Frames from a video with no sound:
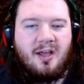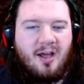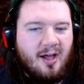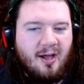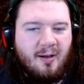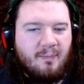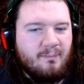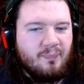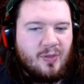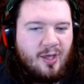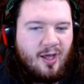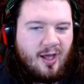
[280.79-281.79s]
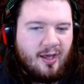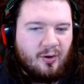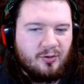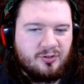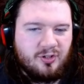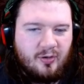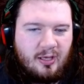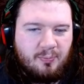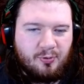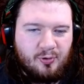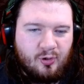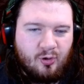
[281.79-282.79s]
And also, E
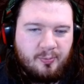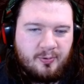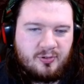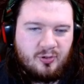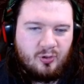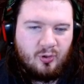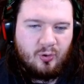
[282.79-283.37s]
pluribus